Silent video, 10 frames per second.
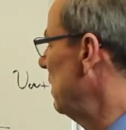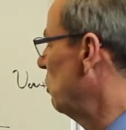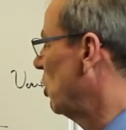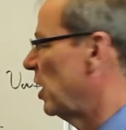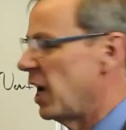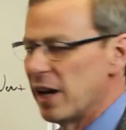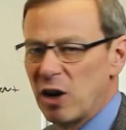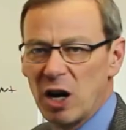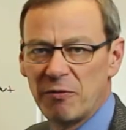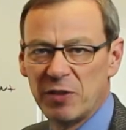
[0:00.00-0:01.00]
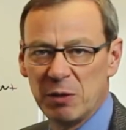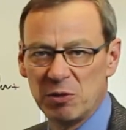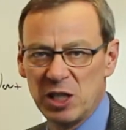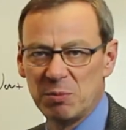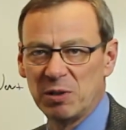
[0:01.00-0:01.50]
it will cut off
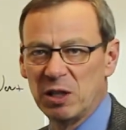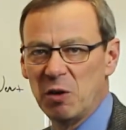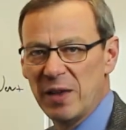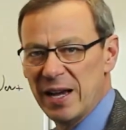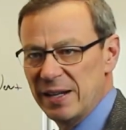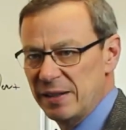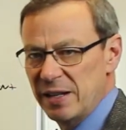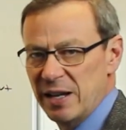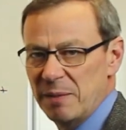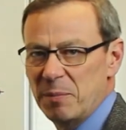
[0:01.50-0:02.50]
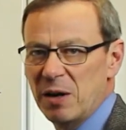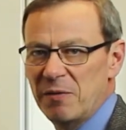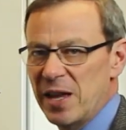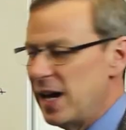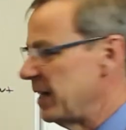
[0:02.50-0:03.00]
frequencies below that and
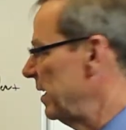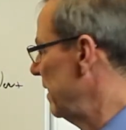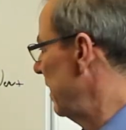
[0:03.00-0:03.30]
above that.